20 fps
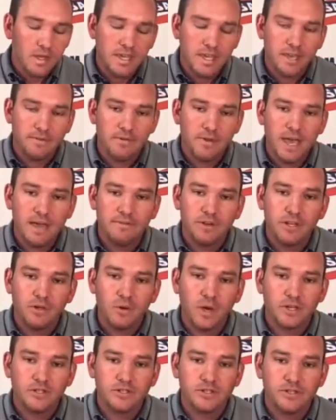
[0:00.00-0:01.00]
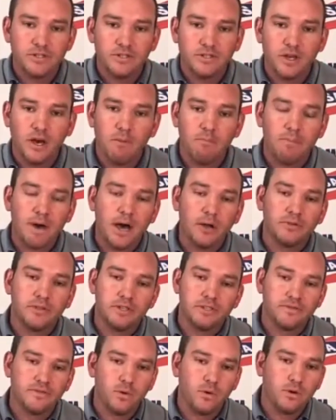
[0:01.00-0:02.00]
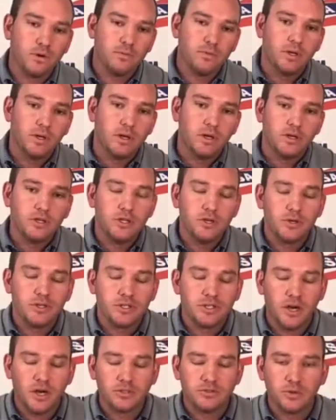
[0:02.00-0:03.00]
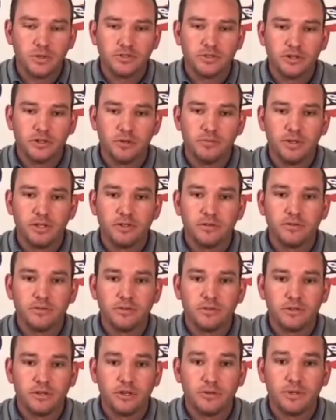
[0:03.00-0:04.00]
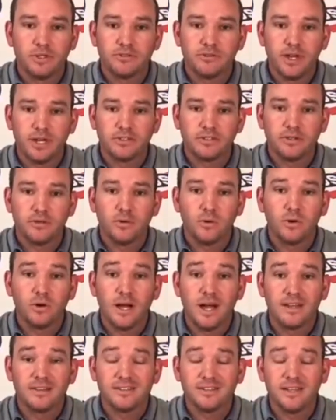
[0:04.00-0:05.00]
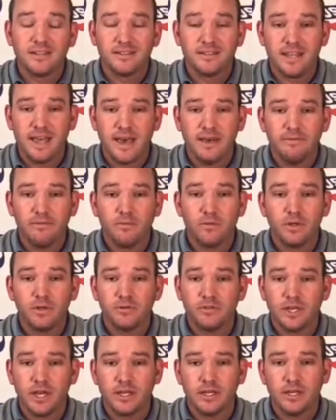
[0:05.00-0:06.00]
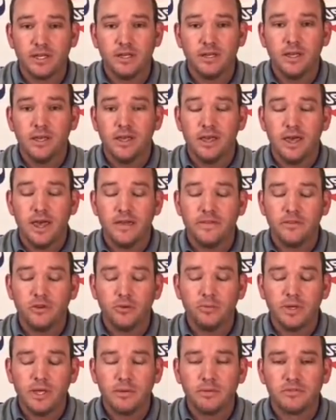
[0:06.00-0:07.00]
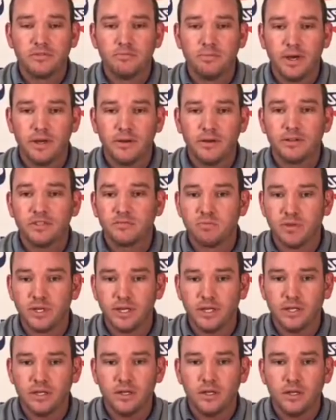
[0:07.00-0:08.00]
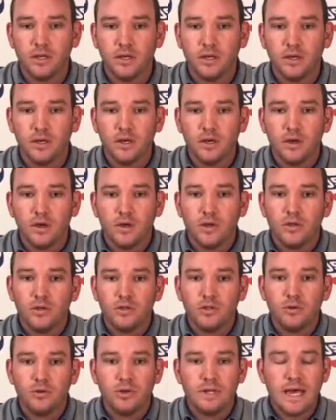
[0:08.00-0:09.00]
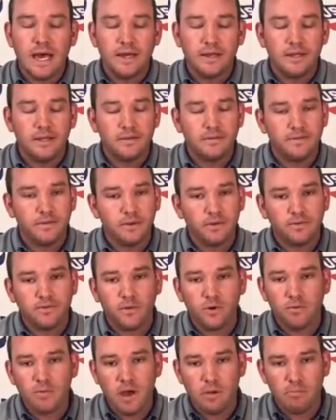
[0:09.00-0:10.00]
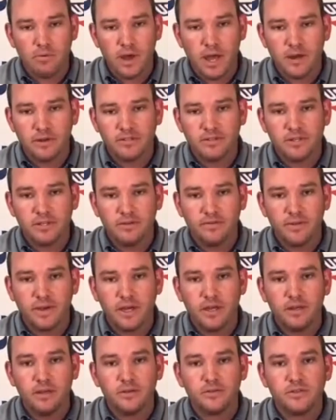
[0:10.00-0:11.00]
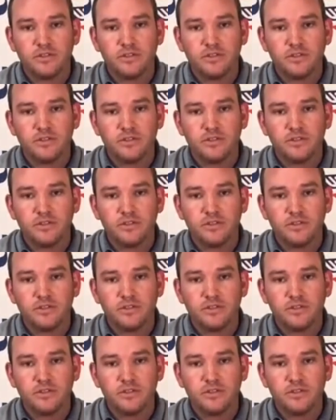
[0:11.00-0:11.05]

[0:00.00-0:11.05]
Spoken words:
If you have any questions about this form, you can talk to our tournament director or on-site staff when you check in, and they'll be able to better explain it. You do not need to fill the form out prior to the event.